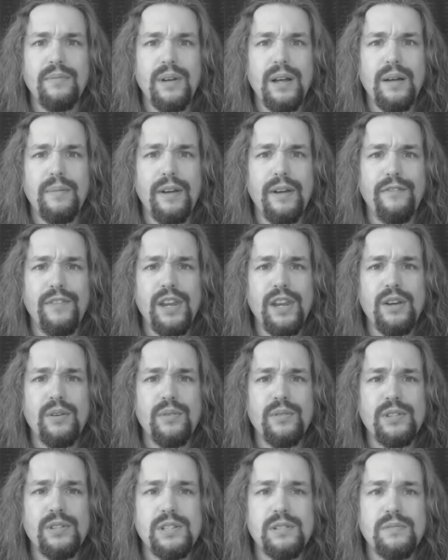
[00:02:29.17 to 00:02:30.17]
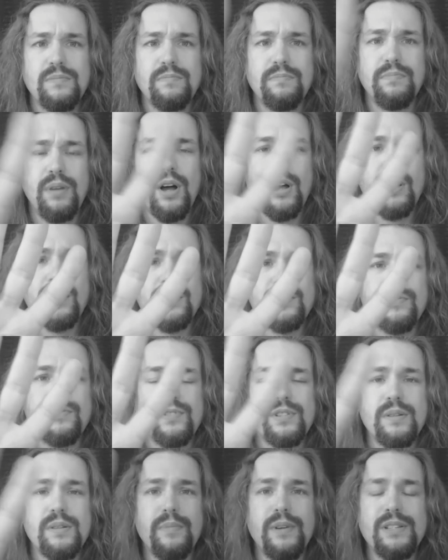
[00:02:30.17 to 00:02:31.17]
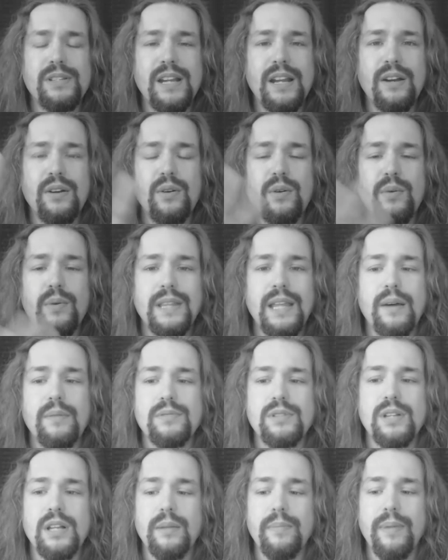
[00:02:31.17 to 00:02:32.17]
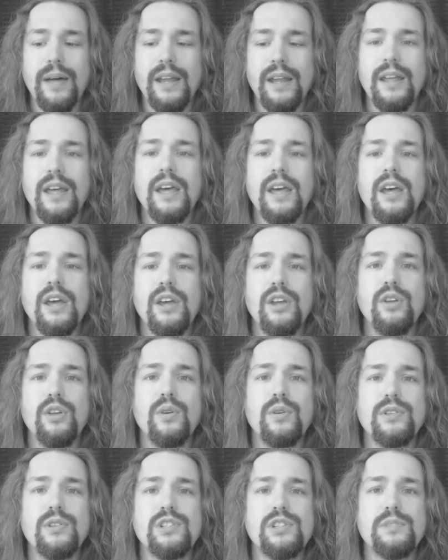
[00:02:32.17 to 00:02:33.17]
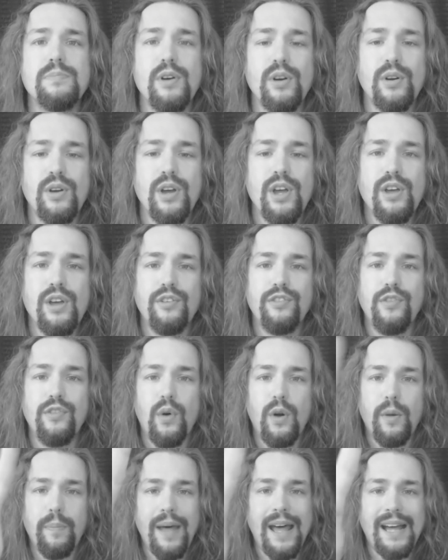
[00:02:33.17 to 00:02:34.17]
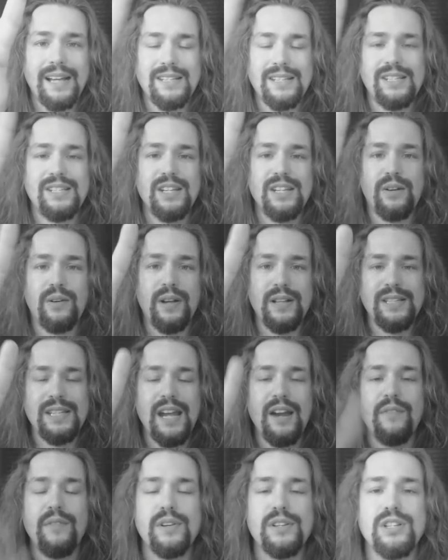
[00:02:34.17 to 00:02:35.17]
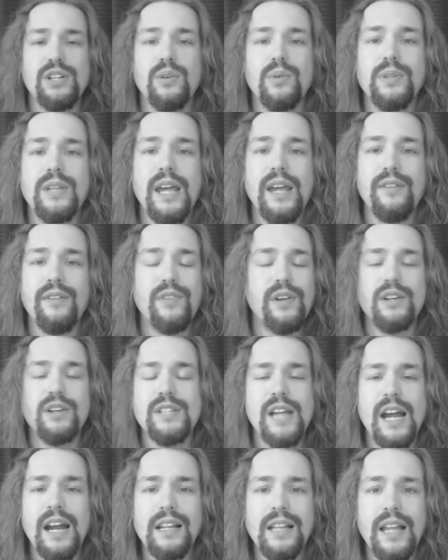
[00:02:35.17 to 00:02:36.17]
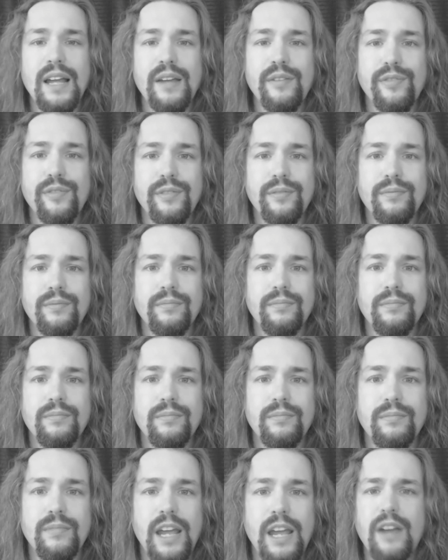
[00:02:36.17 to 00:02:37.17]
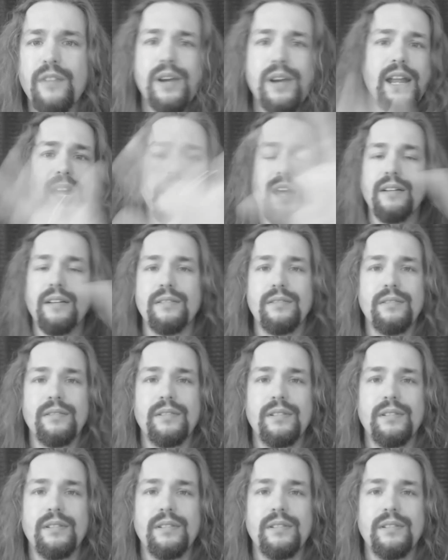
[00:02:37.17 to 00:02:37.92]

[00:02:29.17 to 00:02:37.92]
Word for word: Well, my video just paused for some reason. I don't know what that was all about. You could smoke four packs of cigarettes every single day for your entire life. Every day.